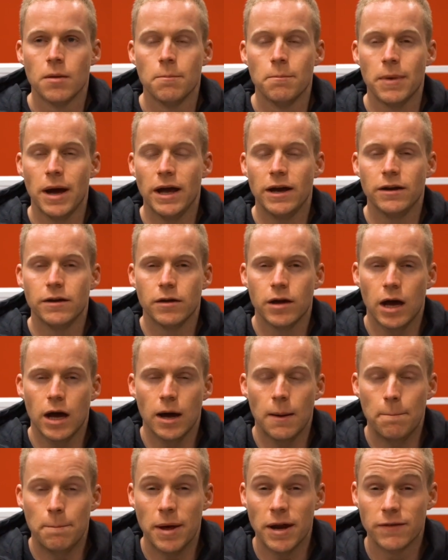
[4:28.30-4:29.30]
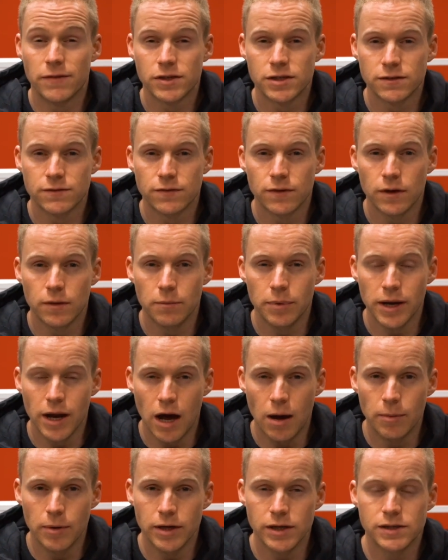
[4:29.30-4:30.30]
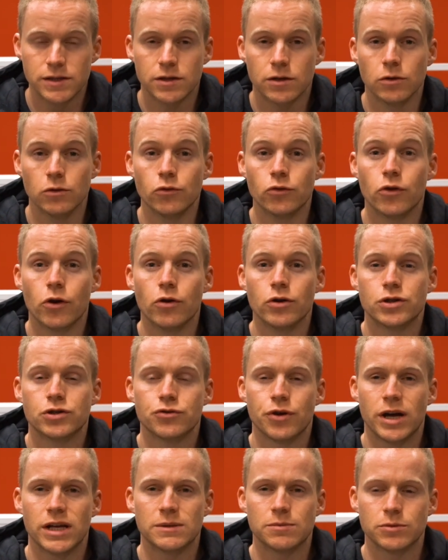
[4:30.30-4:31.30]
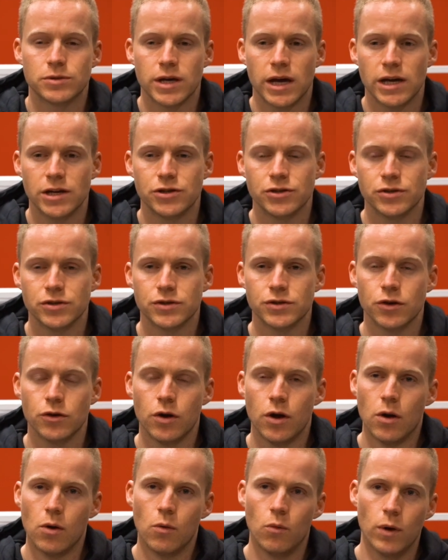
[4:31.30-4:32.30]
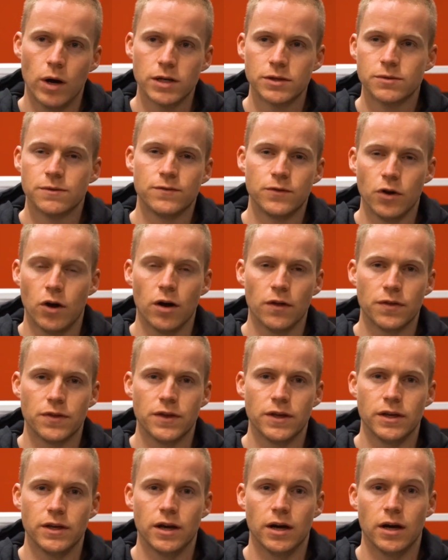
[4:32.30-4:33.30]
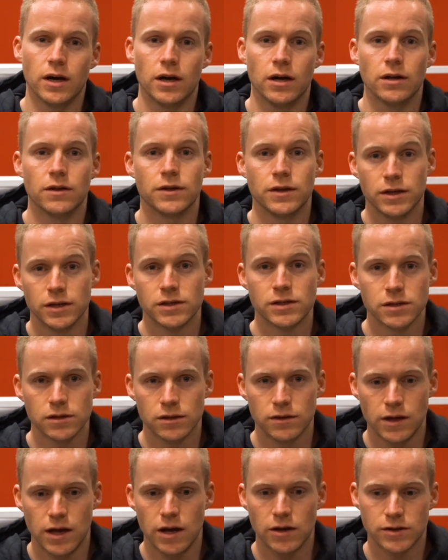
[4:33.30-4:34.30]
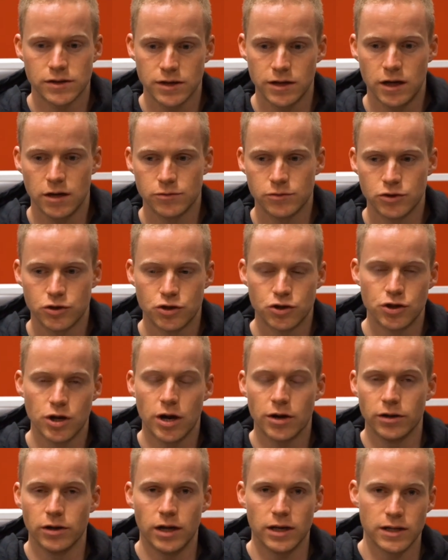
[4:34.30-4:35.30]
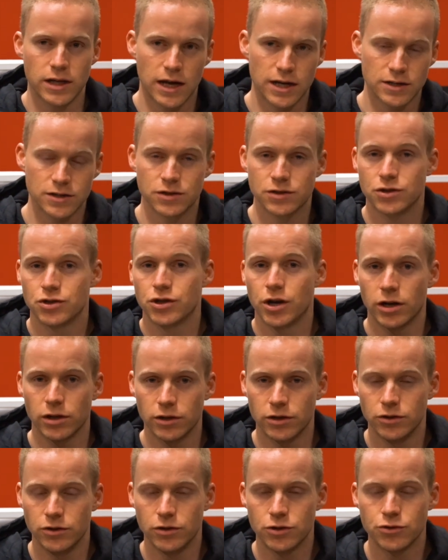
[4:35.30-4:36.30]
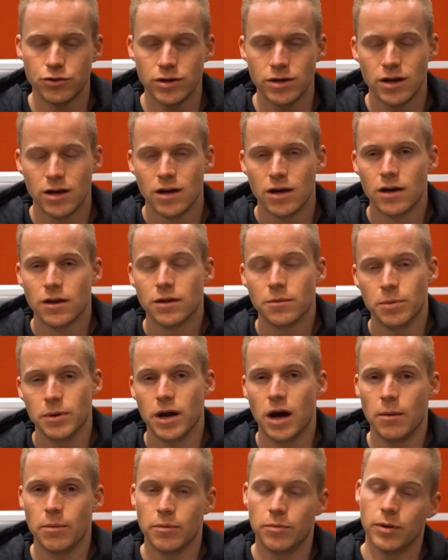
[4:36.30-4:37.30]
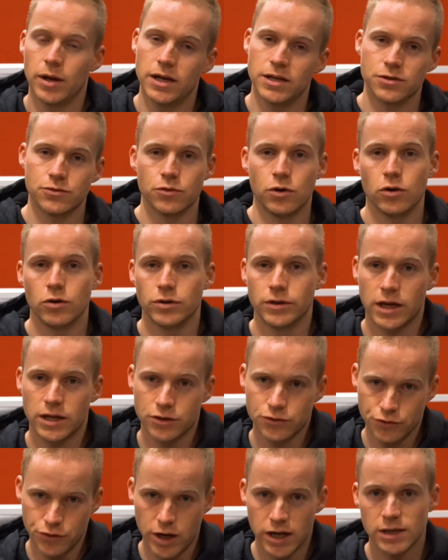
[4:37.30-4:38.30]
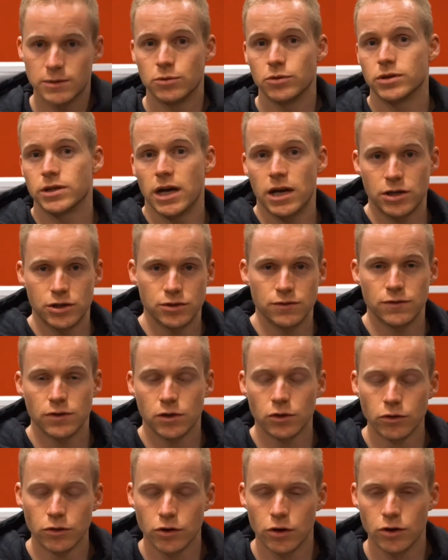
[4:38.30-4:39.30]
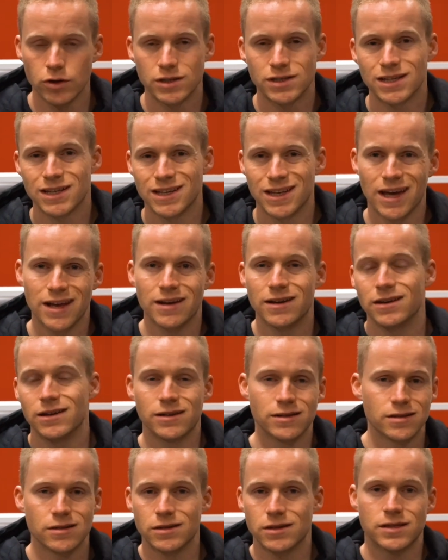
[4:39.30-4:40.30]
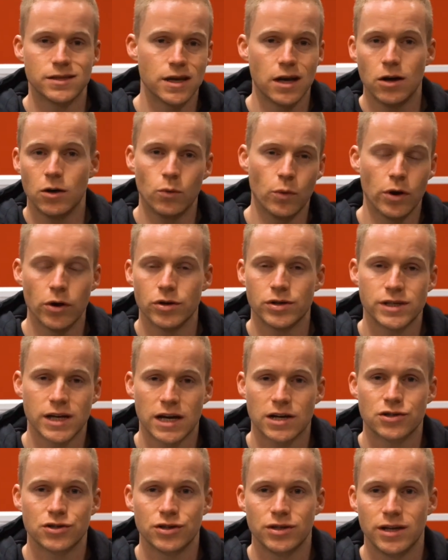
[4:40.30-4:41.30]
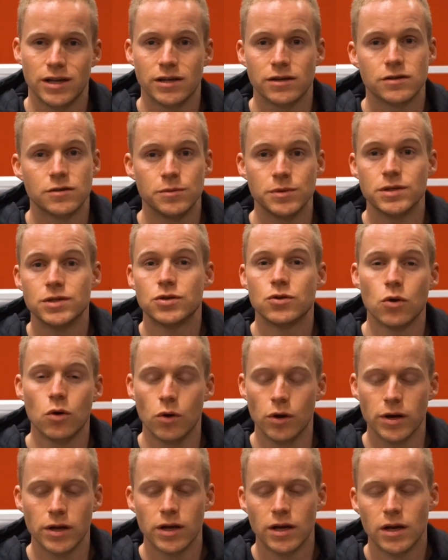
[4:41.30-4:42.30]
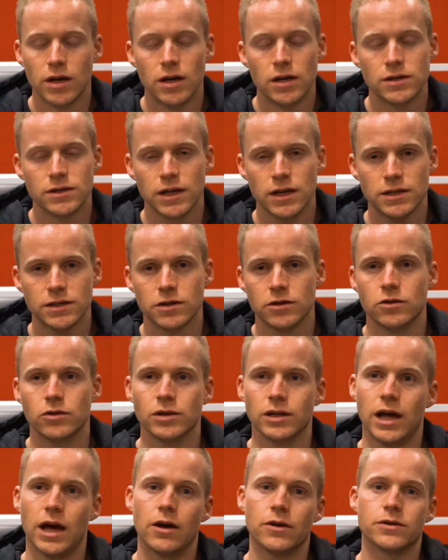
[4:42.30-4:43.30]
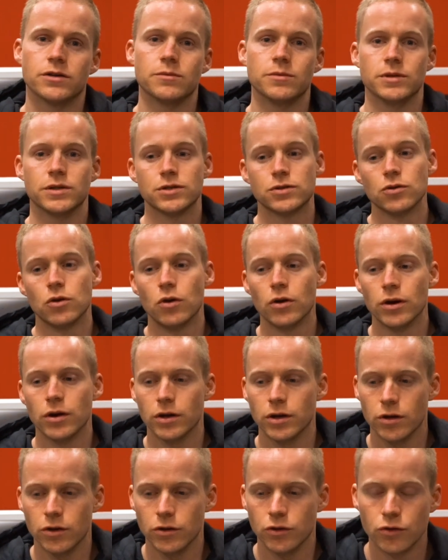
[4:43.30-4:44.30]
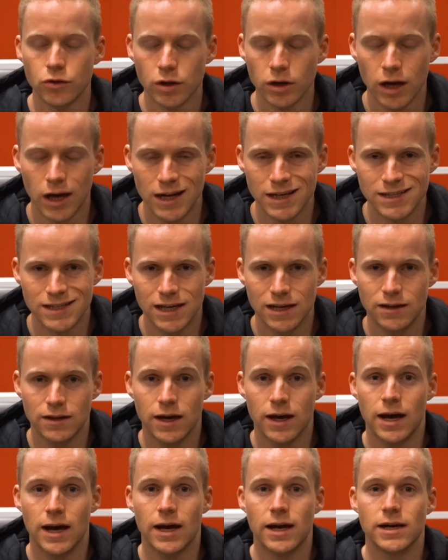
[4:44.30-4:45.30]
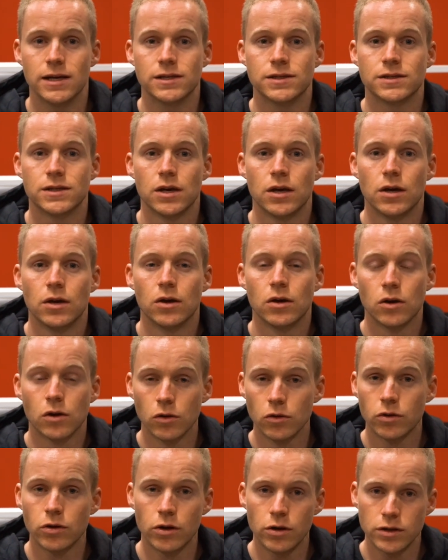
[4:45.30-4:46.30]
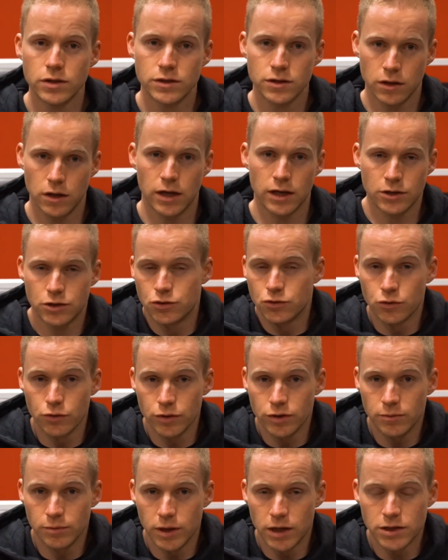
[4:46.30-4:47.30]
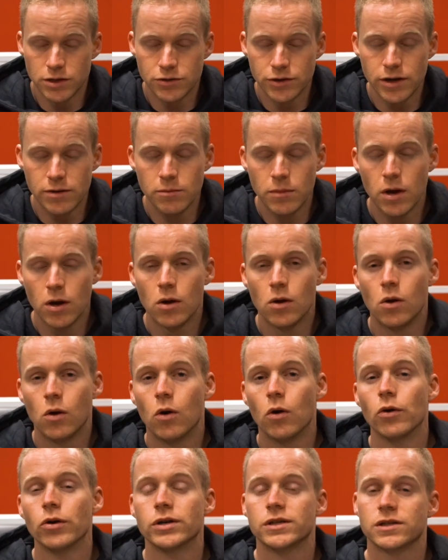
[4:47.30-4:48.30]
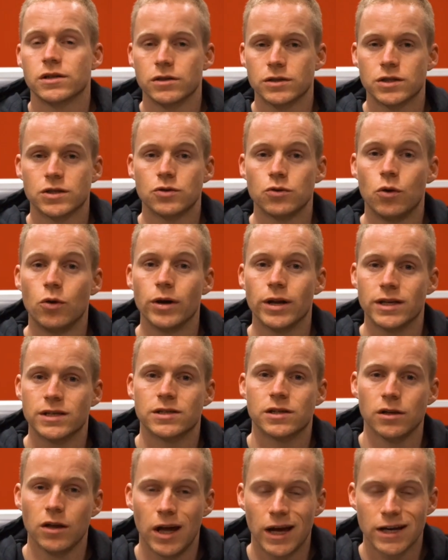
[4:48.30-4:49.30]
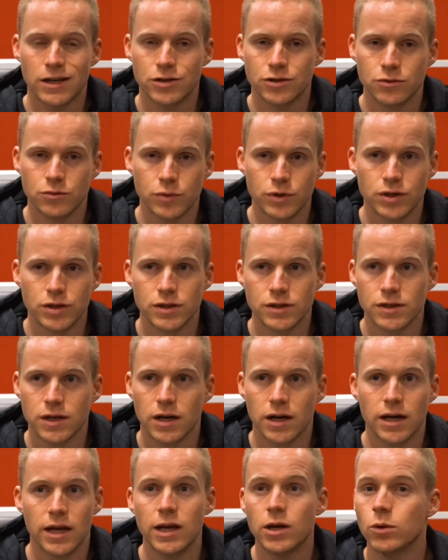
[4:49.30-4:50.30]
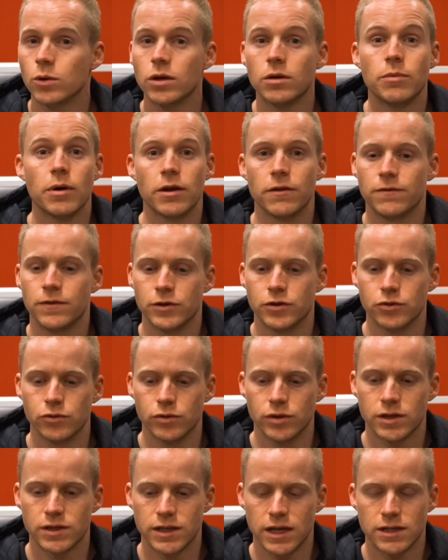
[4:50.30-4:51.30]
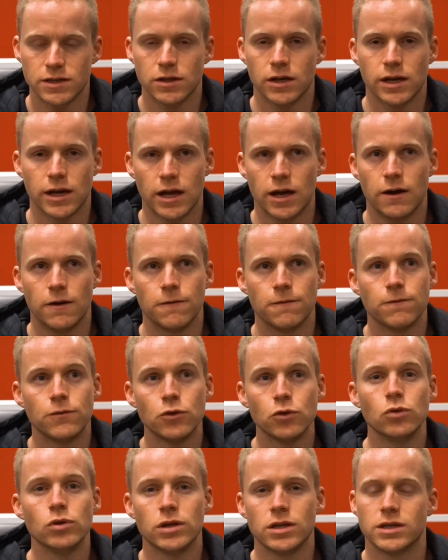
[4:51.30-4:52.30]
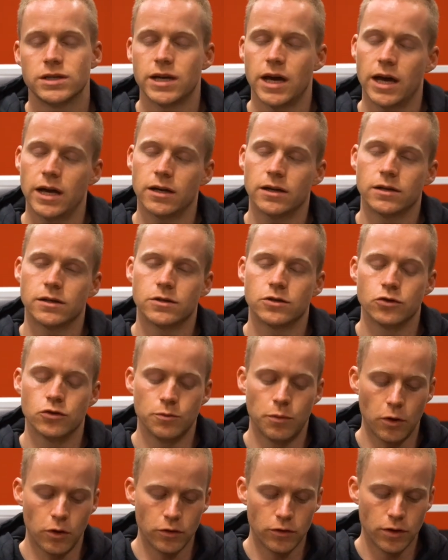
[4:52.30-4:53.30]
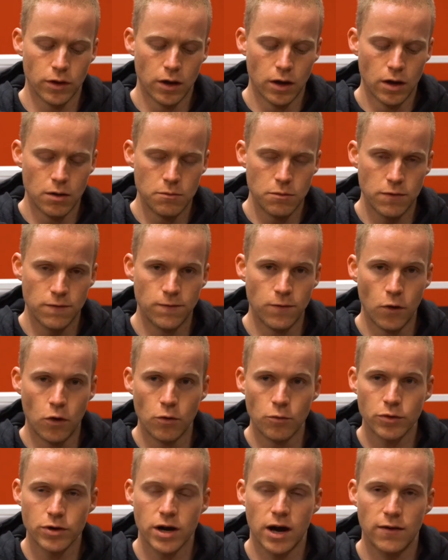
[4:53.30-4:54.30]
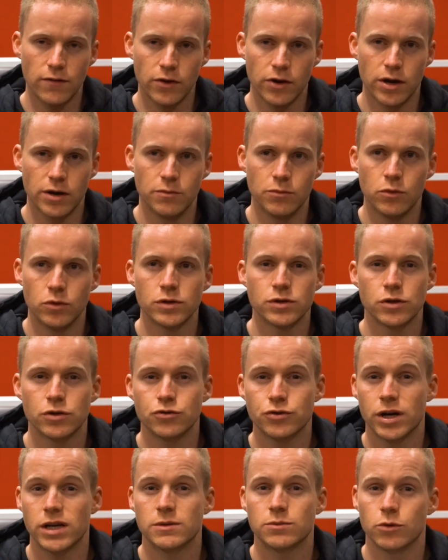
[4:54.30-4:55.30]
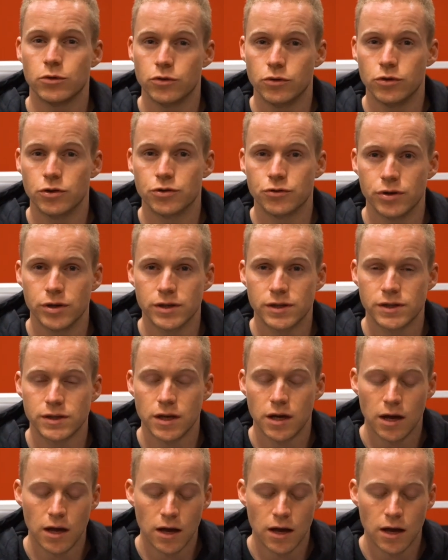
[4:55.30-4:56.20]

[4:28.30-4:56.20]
Main benefits of Banaba is the glucose transportation. So once we've got the insulin there, it's going to help to shuttle, it acts as a shuttling nutrient. The Banaba plays a role in that transportation of the glucose to get it into the cell where it's actually needed to be stored. So that's going to allow it to be stored or utilized either as glucose, so like sugar in the bloodstream, or as stored as glycogen, which is equally beneficial because that's like our fuel in the tank to both perform, recover, and also transport nutrients.